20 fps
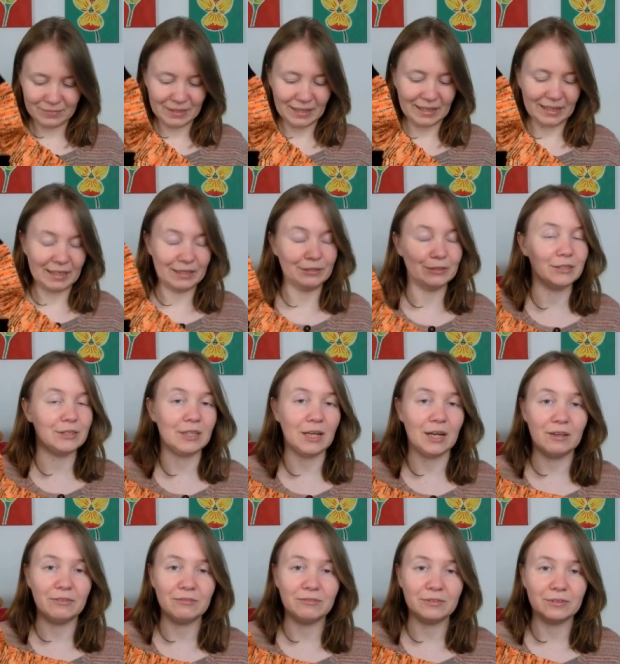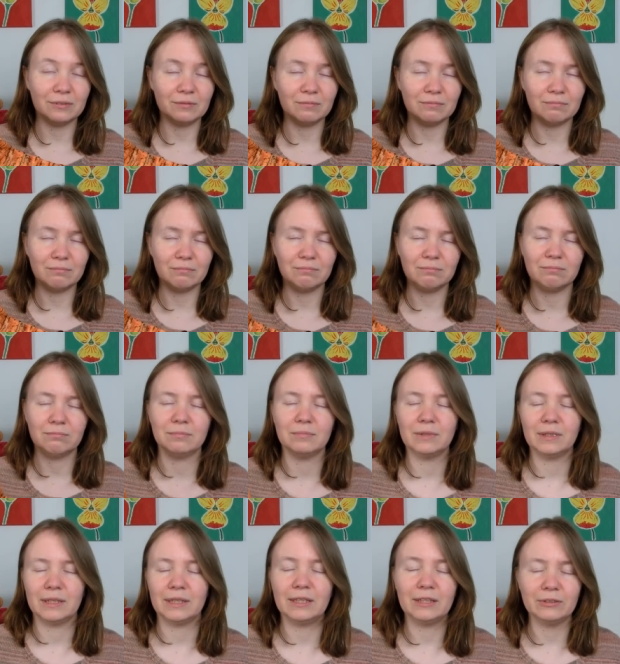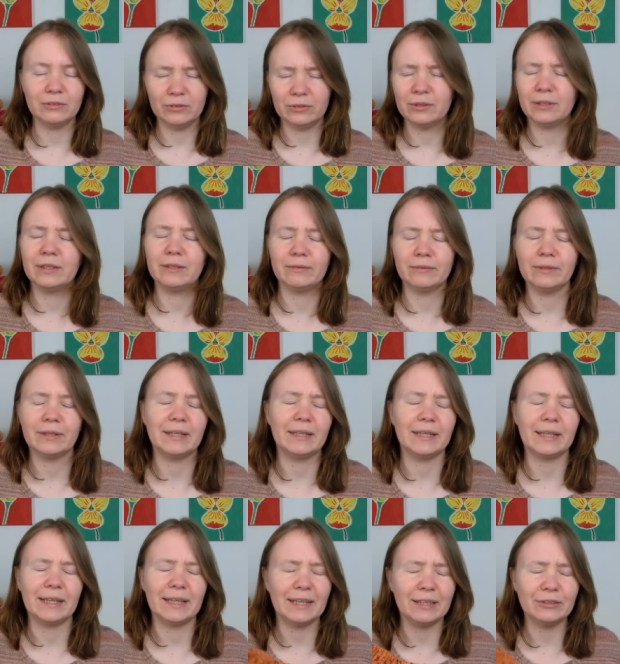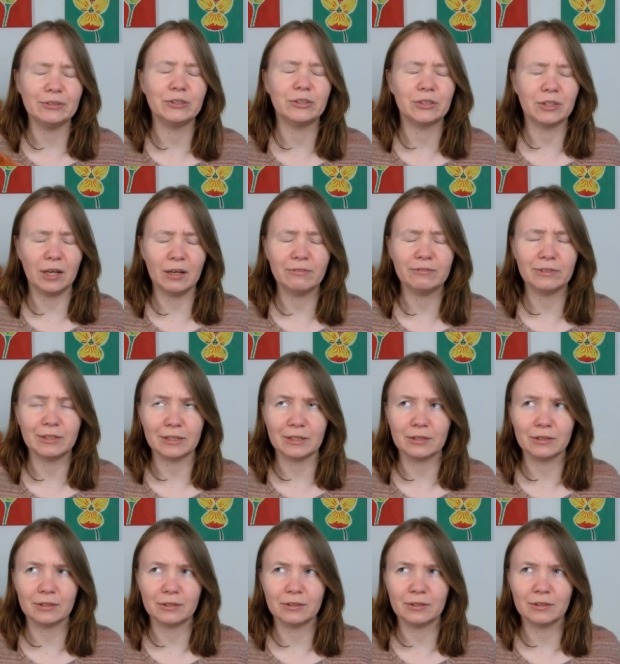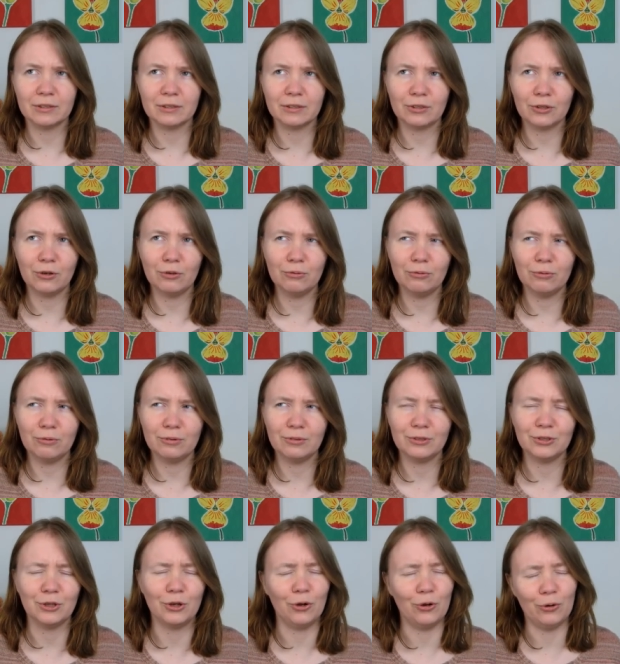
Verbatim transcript: heel stuff. Heel, heel stuffing. coat. no.